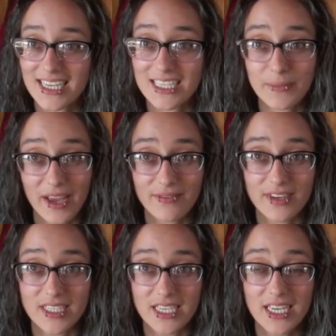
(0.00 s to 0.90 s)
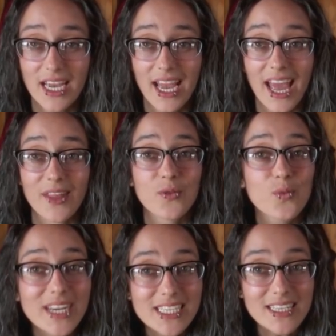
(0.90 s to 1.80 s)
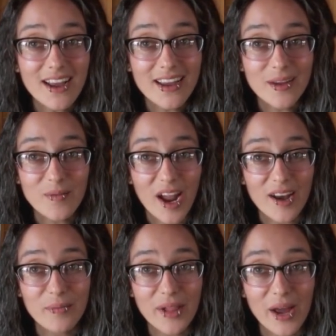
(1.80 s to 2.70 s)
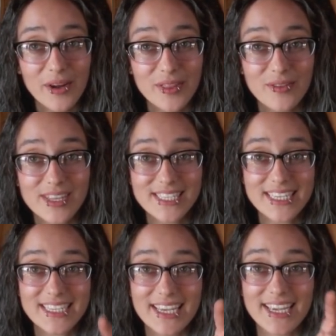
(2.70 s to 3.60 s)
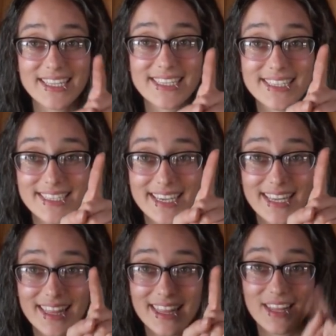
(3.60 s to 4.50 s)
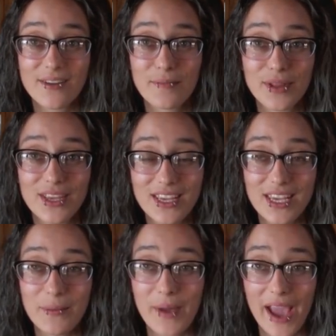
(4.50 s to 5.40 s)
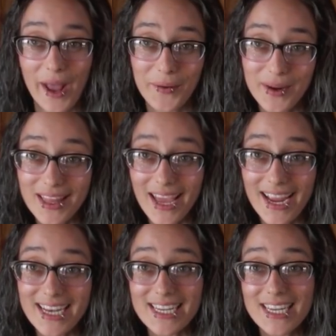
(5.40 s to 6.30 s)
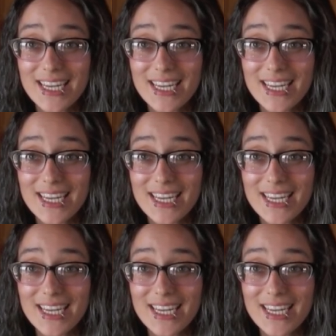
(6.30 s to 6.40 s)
is Maddfuzzy. And the reason I am kind of plowing through this is I can see the little blinky battery light.